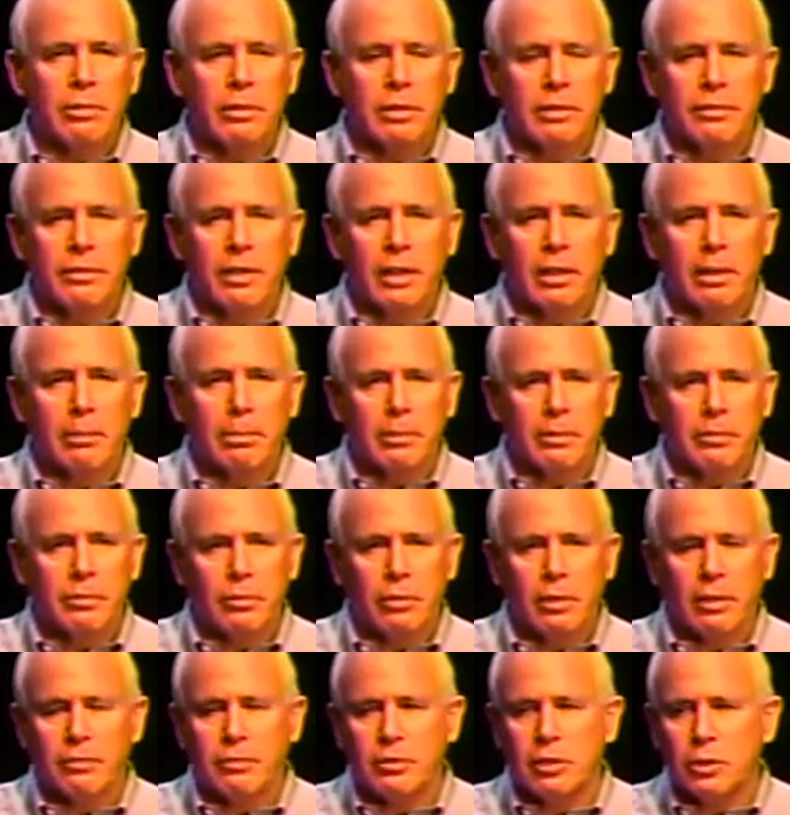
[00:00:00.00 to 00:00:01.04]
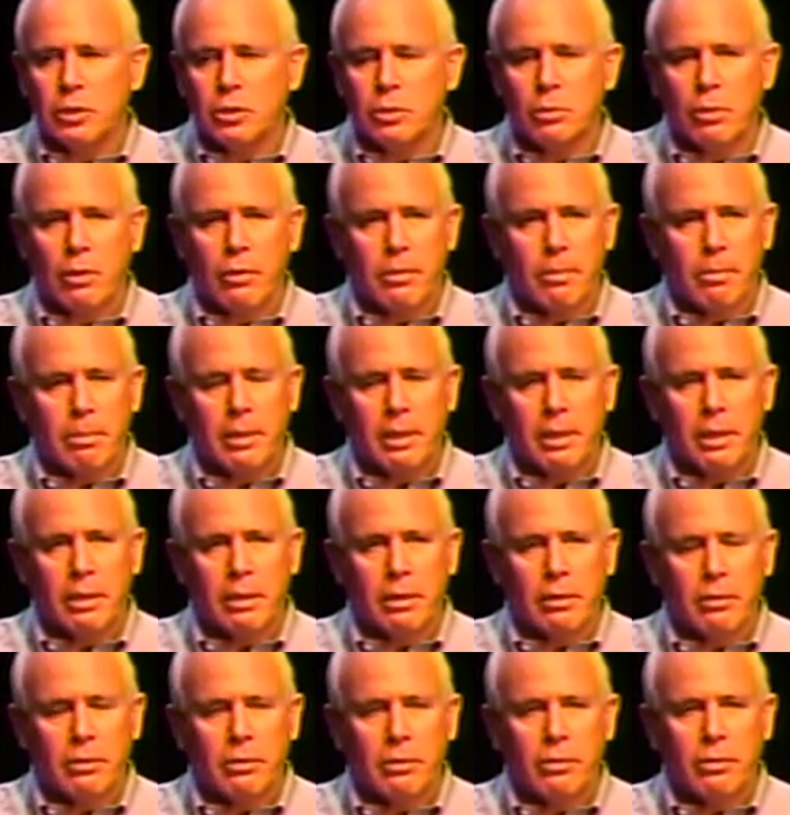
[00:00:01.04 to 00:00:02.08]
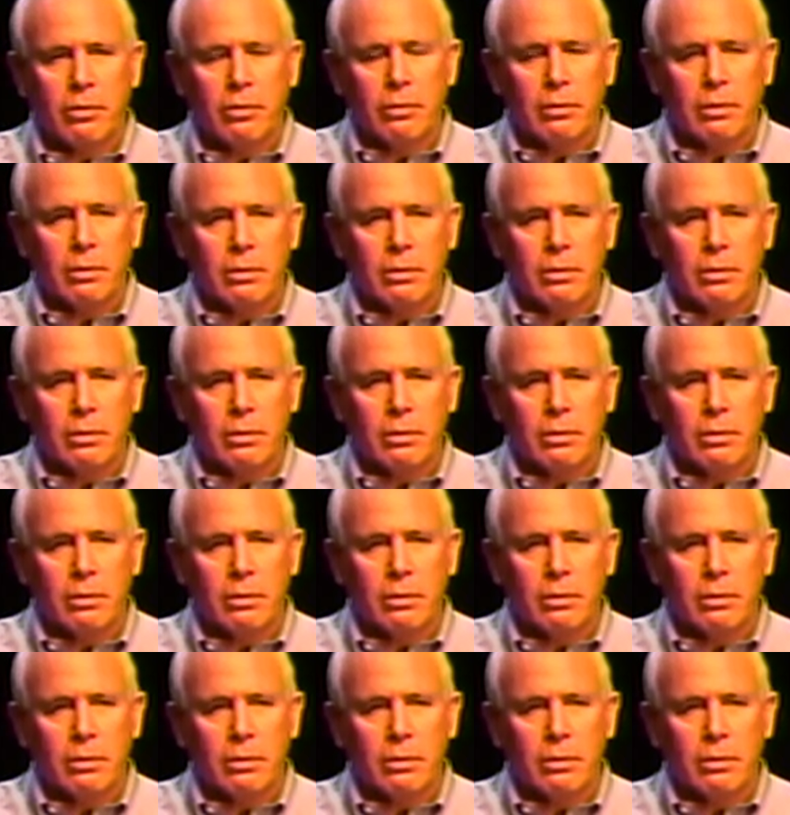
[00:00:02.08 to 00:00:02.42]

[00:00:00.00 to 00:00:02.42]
and developer of soft tissue orthopedics.